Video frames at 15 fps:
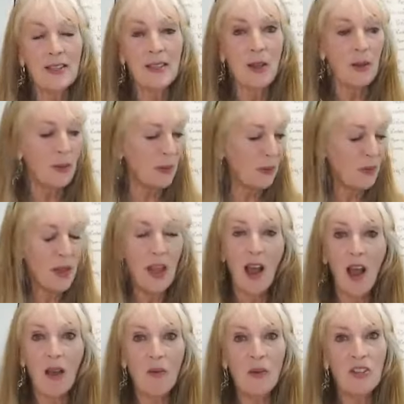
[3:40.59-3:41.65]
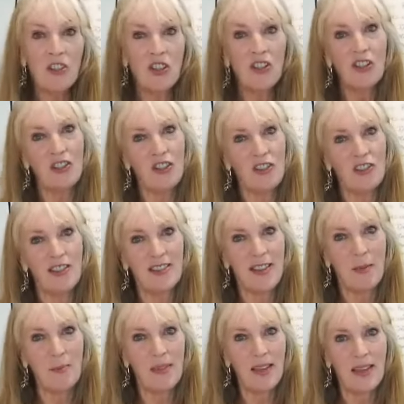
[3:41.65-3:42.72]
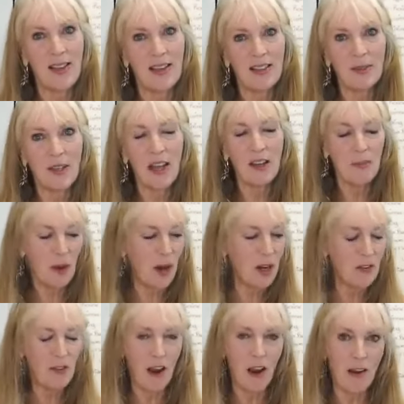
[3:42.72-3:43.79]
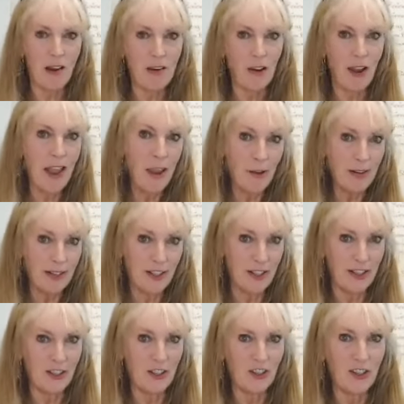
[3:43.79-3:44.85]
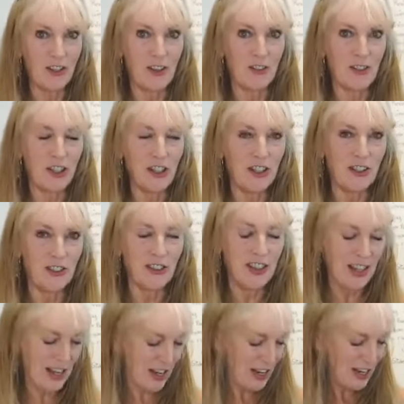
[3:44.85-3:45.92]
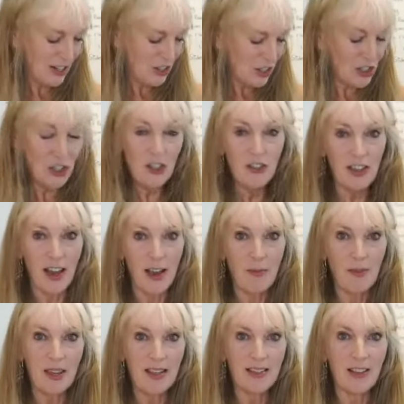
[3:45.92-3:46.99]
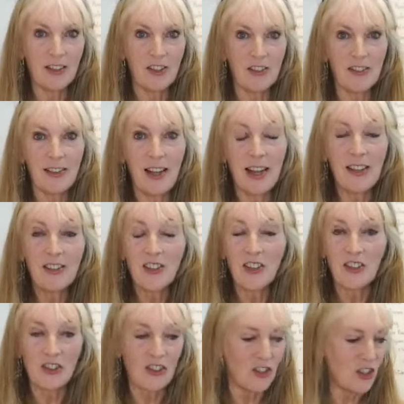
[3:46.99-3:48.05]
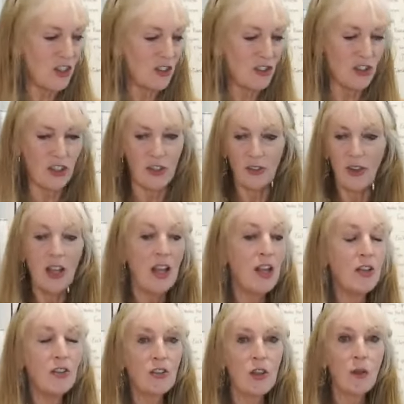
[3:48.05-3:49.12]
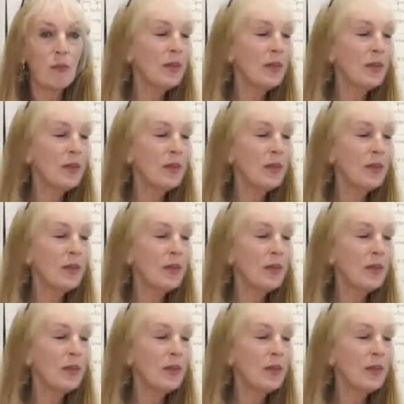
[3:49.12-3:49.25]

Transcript: so I want you to do the same thing. It's kind of part of our heritage, you know, to to do that because our ancestors used to. So I'm